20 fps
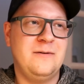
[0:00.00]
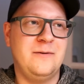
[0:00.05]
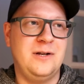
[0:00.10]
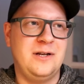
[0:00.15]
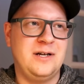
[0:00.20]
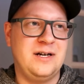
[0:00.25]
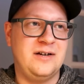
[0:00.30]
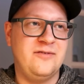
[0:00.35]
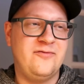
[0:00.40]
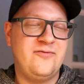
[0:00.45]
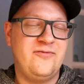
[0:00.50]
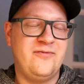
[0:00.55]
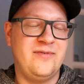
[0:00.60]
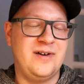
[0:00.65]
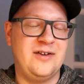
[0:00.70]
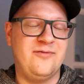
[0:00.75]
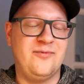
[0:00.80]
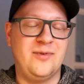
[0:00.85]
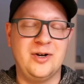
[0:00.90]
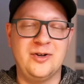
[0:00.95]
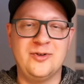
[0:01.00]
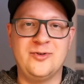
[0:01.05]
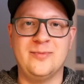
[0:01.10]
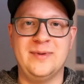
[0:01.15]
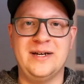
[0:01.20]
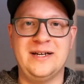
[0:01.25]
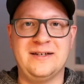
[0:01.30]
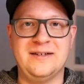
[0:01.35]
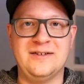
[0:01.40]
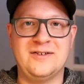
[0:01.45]
Well, I've wanted to
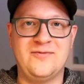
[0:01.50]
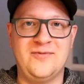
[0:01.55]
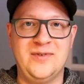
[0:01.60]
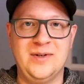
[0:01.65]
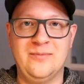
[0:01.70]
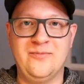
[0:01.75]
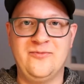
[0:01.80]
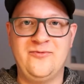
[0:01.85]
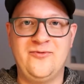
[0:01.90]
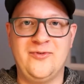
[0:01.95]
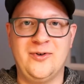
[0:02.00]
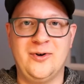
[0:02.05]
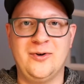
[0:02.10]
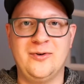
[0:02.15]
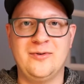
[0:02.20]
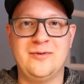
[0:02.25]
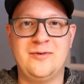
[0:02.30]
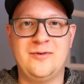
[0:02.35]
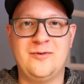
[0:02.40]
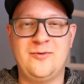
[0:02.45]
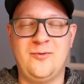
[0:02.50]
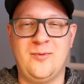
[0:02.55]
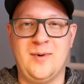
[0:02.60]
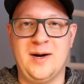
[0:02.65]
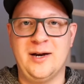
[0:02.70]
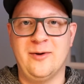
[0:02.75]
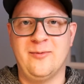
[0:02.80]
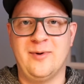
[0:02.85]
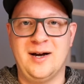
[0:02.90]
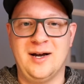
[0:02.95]
make this film for
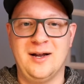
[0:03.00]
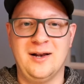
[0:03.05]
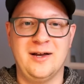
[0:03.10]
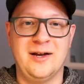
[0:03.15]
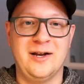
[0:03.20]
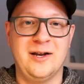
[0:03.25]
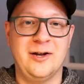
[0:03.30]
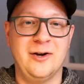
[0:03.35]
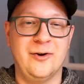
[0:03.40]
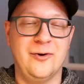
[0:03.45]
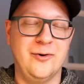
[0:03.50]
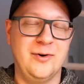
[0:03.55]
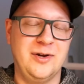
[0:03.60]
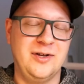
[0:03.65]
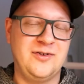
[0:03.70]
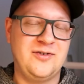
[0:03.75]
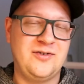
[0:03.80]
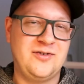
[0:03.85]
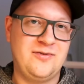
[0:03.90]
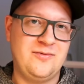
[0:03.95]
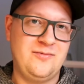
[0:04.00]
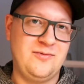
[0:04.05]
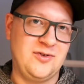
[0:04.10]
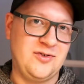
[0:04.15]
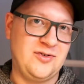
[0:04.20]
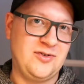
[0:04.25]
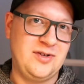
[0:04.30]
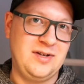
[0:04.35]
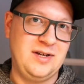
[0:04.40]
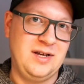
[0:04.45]
quite a while, and I know it's
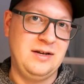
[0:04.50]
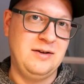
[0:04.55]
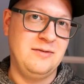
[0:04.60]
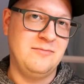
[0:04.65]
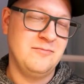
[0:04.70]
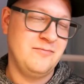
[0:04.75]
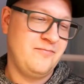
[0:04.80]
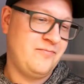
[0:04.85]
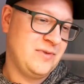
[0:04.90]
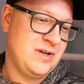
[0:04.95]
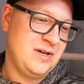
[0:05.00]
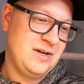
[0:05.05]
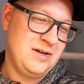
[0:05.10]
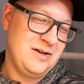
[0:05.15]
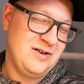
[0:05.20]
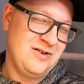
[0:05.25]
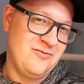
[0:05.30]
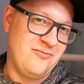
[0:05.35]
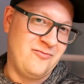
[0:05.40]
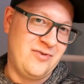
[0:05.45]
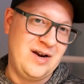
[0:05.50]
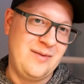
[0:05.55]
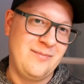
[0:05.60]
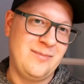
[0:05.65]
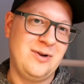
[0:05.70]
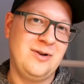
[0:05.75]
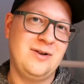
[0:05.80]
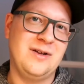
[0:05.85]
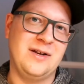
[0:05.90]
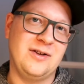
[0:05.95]
just a
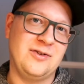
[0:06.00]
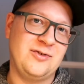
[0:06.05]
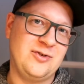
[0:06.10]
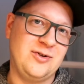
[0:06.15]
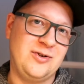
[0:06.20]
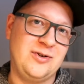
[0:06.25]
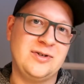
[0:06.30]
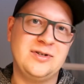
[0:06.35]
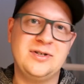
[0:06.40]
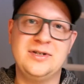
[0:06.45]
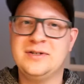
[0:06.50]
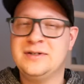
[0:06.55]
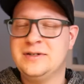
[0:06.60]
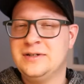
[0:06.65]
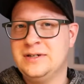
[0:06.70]
ramble and a talk,